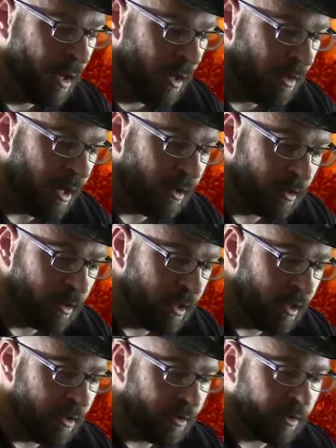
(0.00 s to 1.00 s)
They are
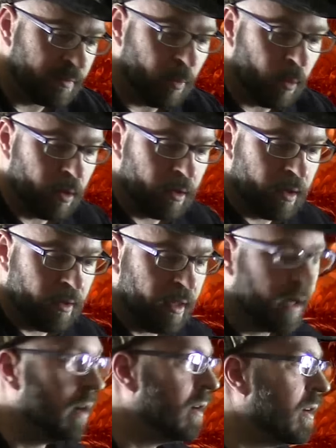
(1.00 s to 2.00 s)
elite in their sport and
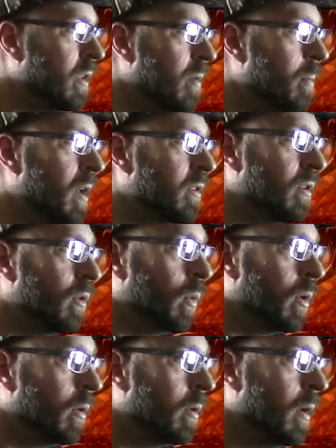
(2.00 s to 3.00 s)
they're in the best of the
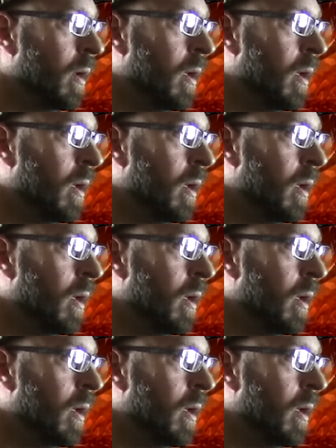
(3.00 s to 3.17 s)
world.